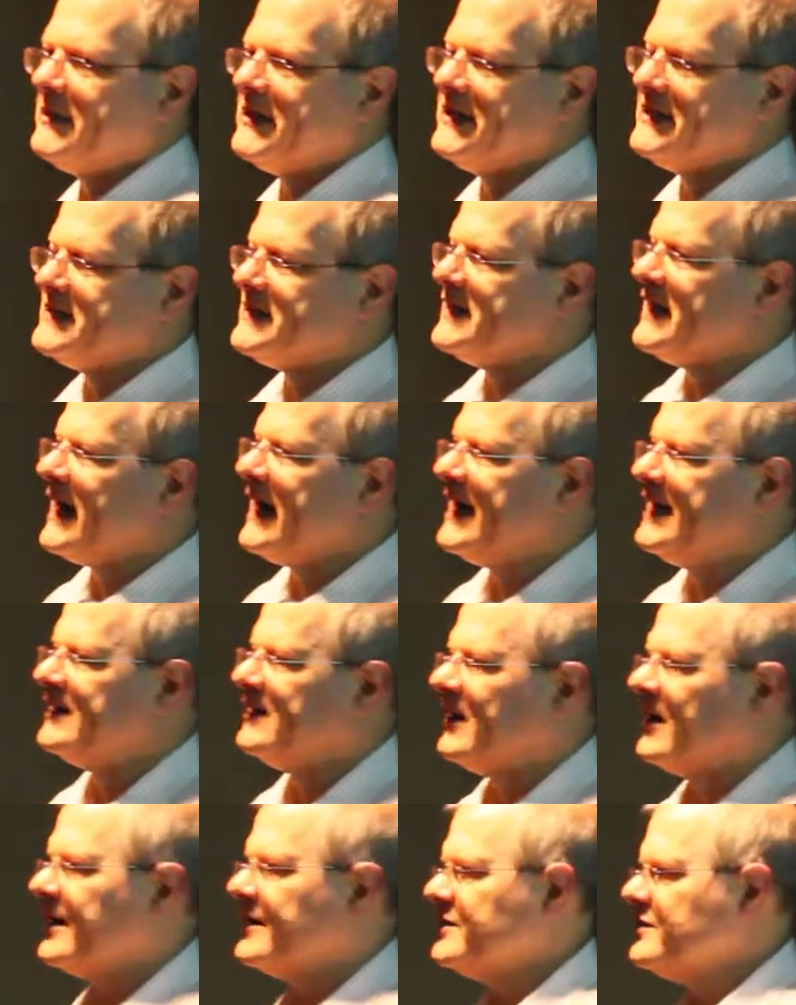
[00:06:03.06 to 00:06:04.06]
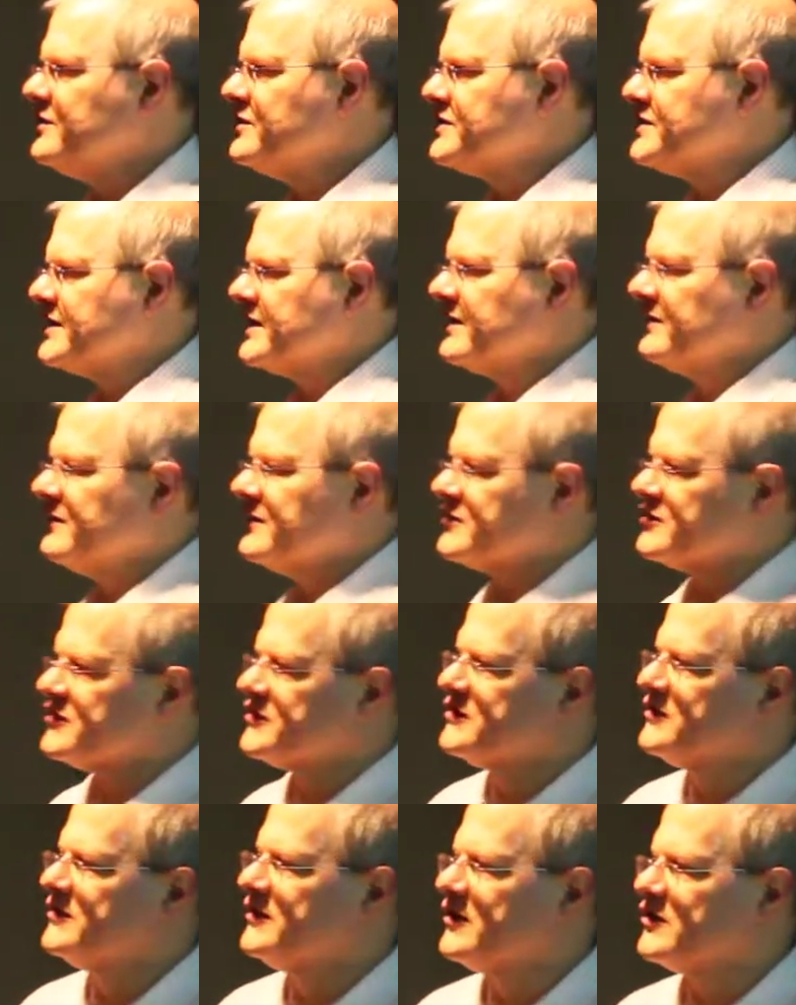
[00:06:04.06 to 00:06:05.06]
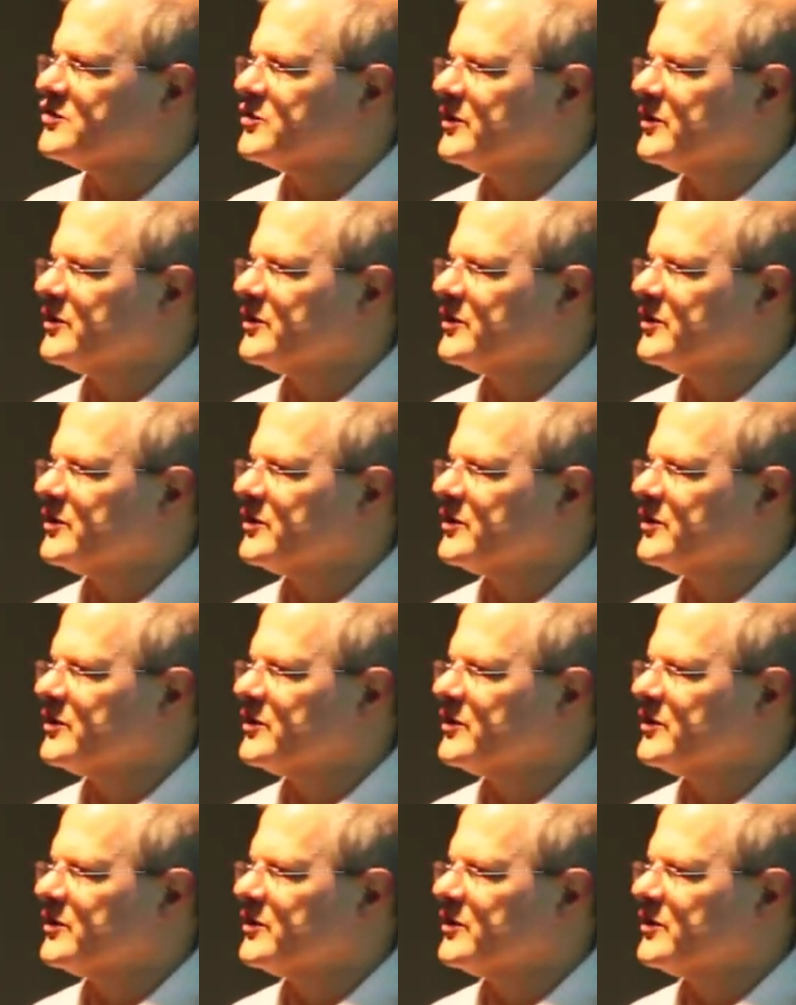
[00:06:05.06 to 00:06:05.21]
many tonight are using Visual Studio